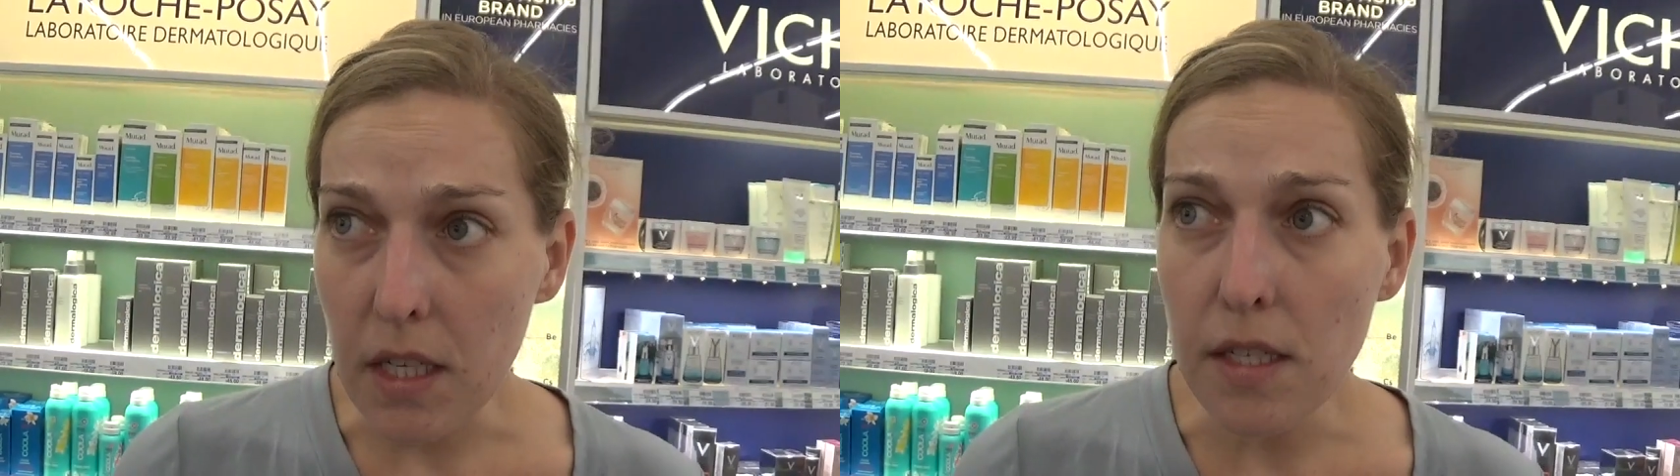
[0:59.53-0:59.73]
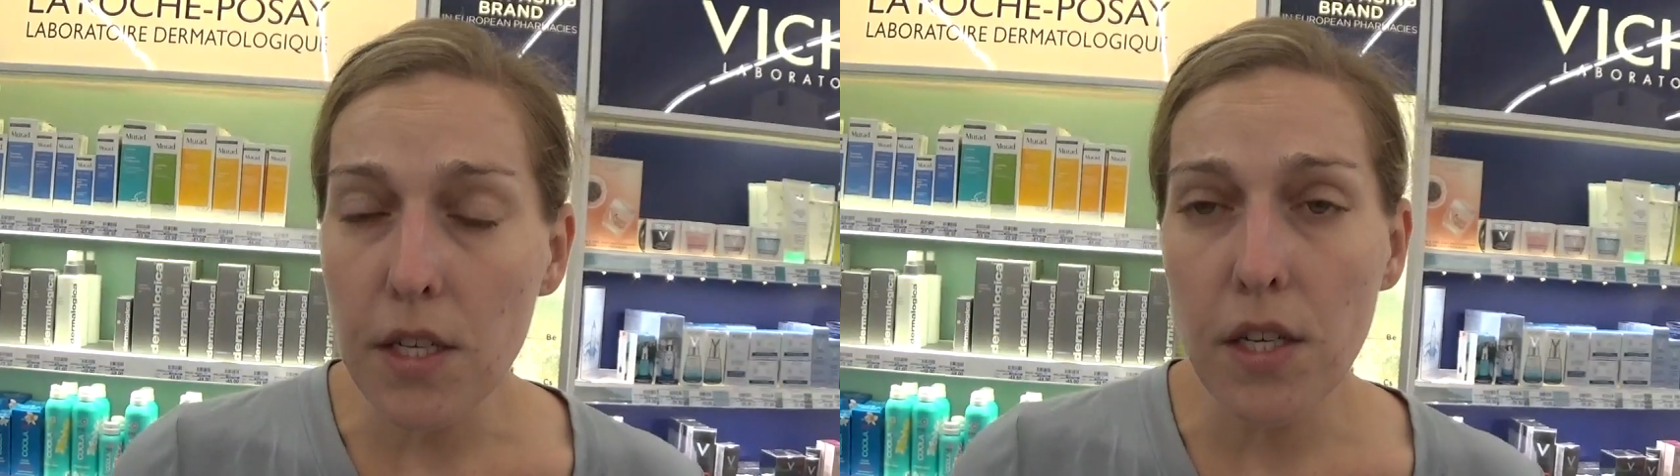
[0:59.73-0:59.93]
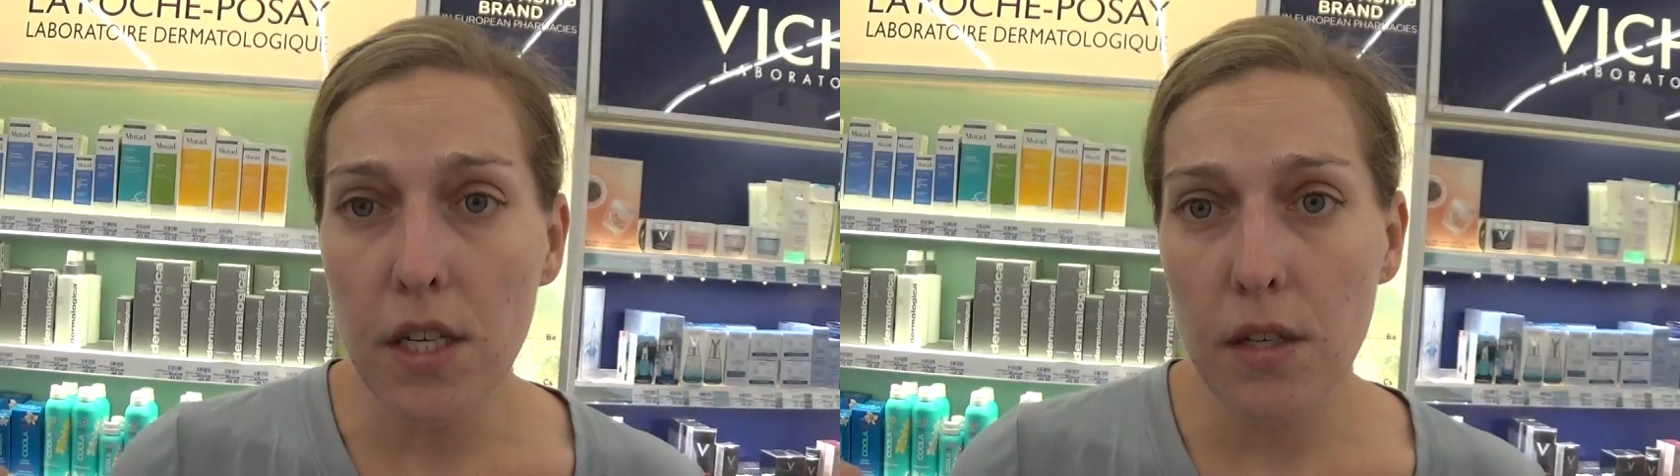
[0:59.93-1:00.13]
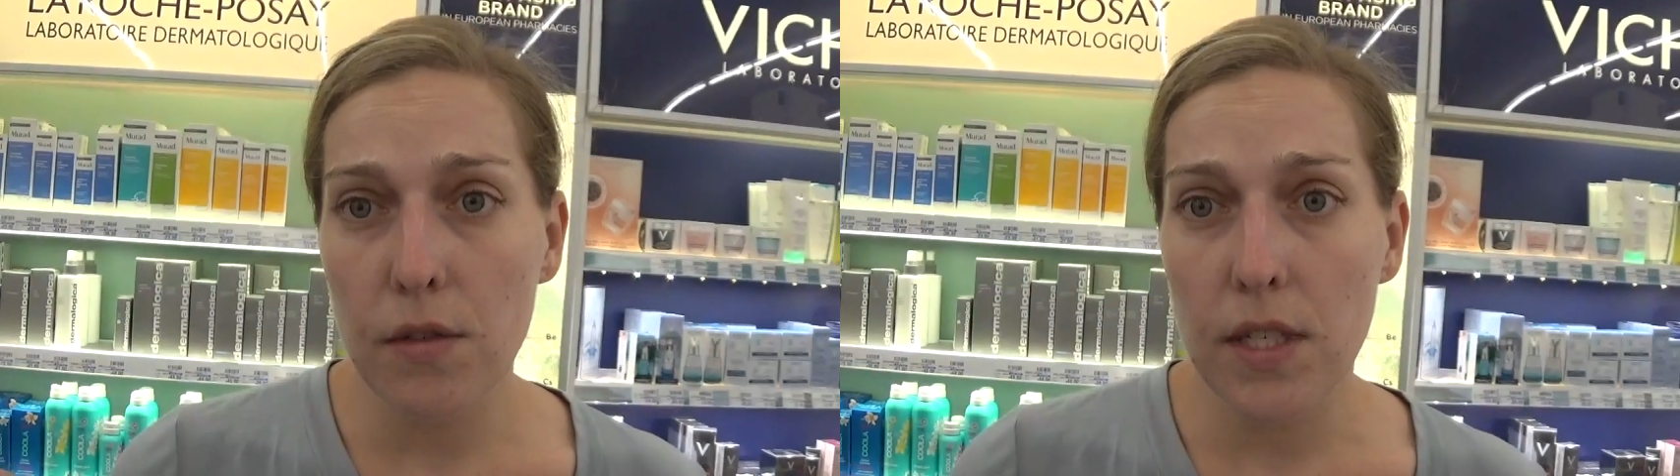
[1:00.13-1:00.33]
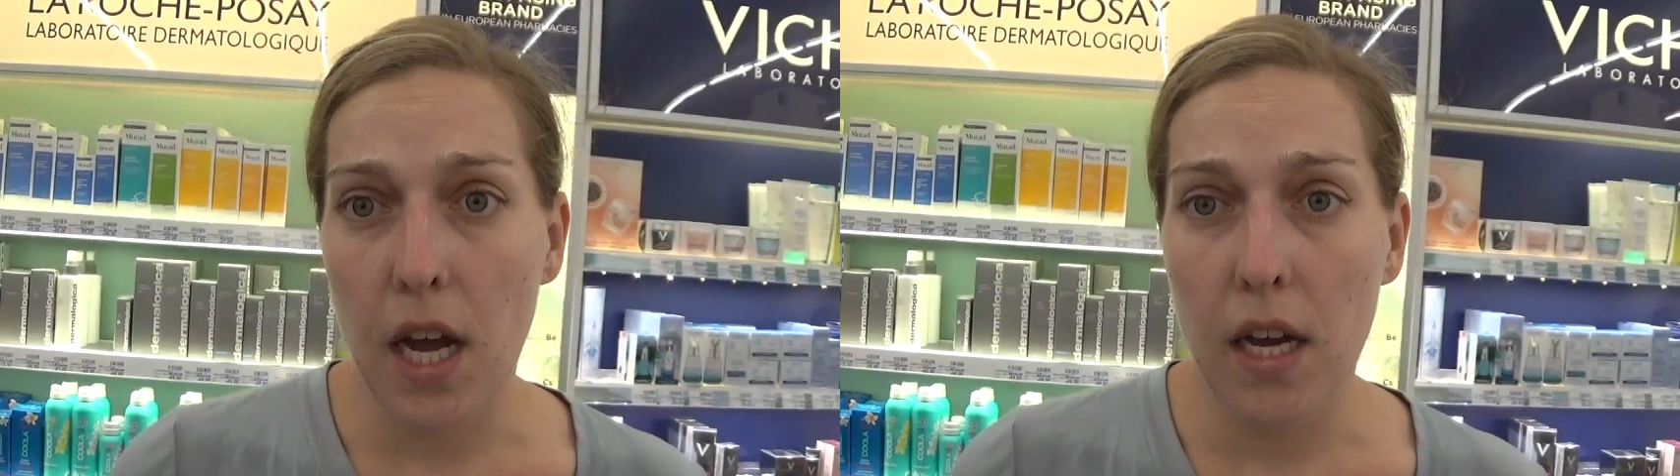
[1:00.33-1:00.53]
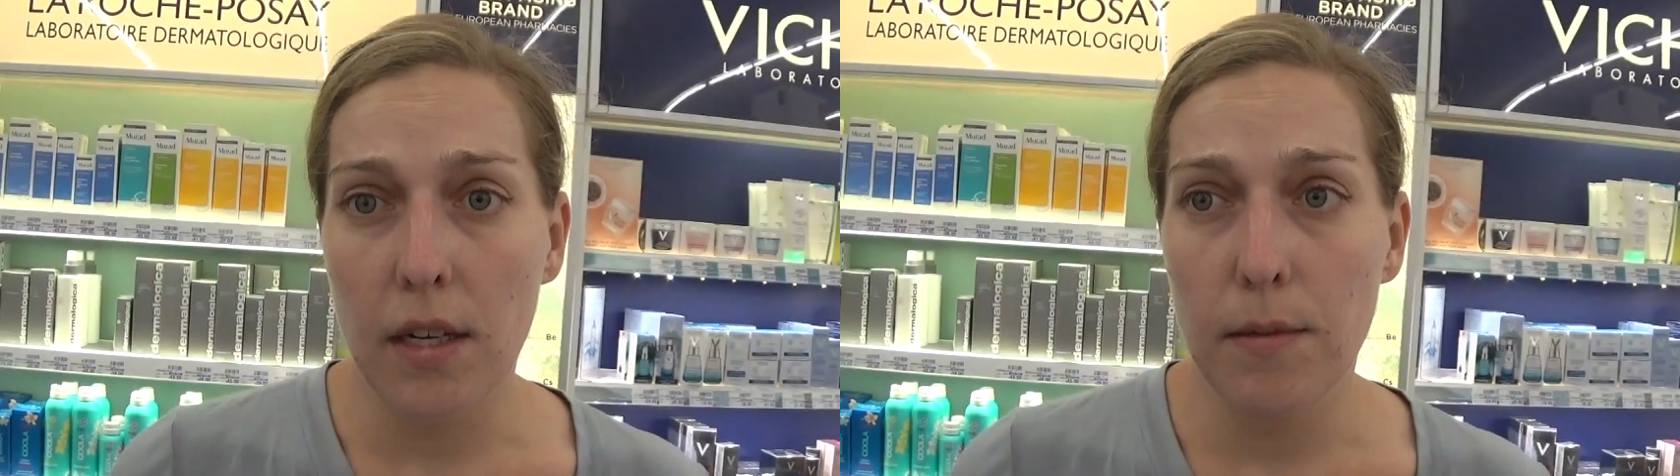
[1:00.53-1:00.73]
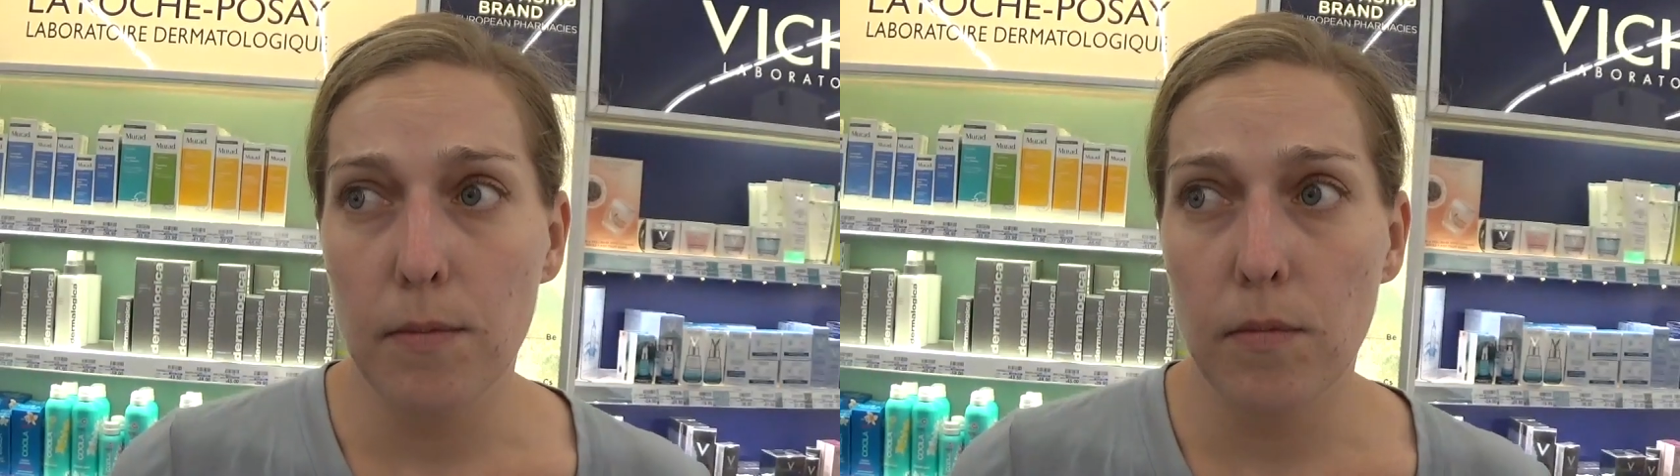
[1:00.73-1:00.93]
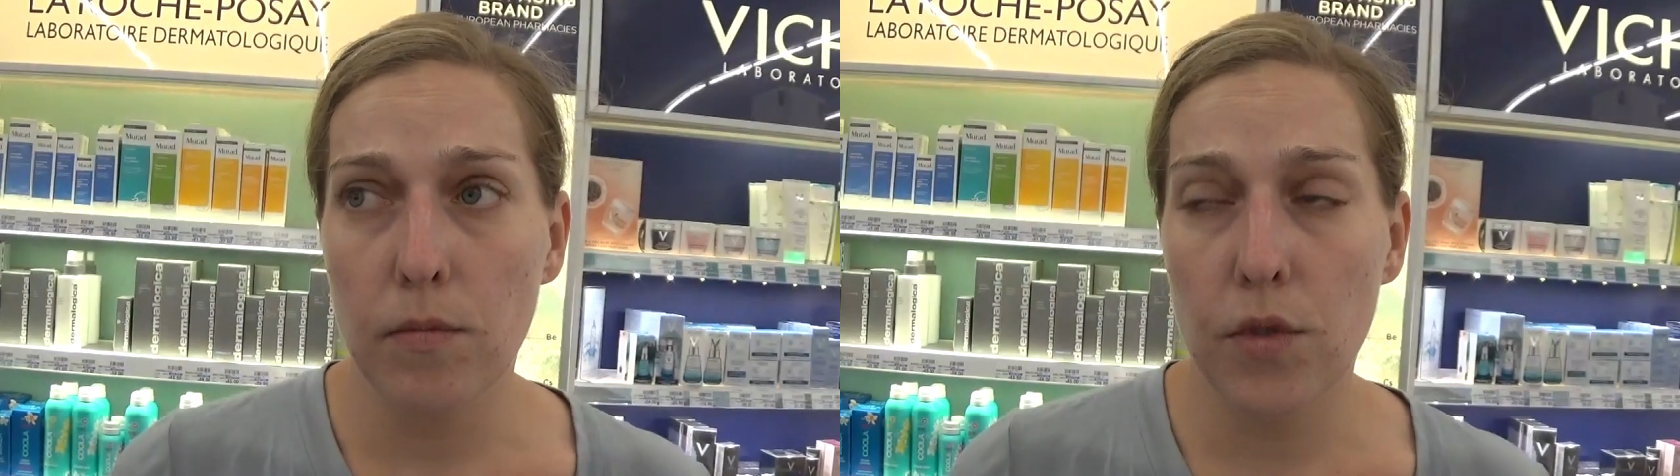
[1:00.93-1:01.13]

So you can use um,